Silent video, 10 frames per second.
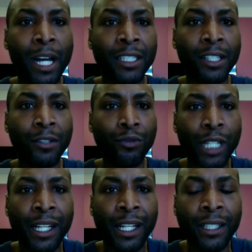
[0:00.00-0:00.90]

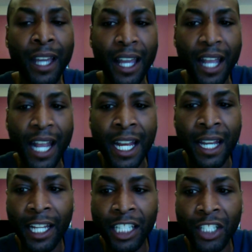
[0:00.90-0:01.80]
screen and
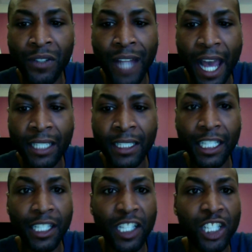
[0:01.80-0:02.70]
let you guys
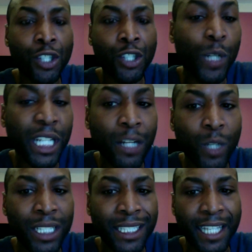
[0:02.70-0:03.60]
see this
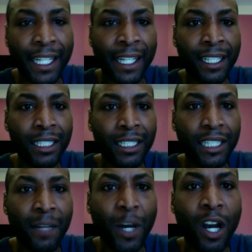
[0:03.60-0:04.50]
21-second
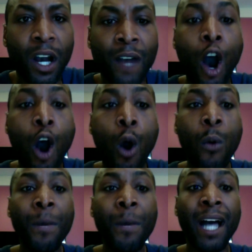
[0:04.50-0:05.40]
clip of
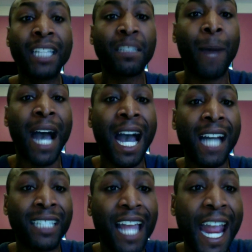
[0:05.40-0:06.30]

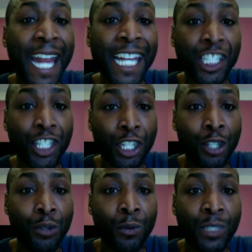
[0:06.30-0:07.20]

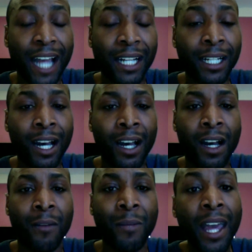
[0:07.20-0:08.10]

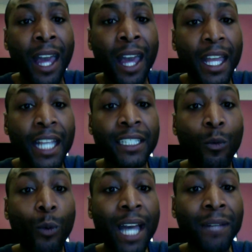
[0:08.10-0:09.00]
HomeSpotHQ.com. It's a
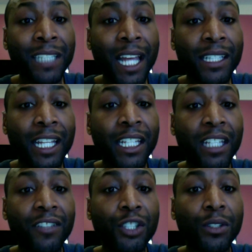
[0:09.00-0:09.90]
website that
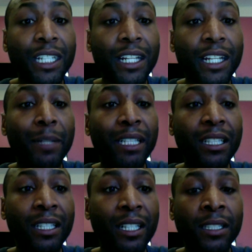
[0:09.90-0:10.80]
gives you the
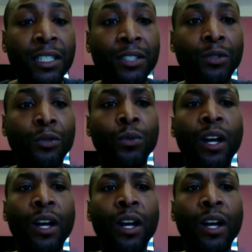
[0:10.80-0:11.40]
ability to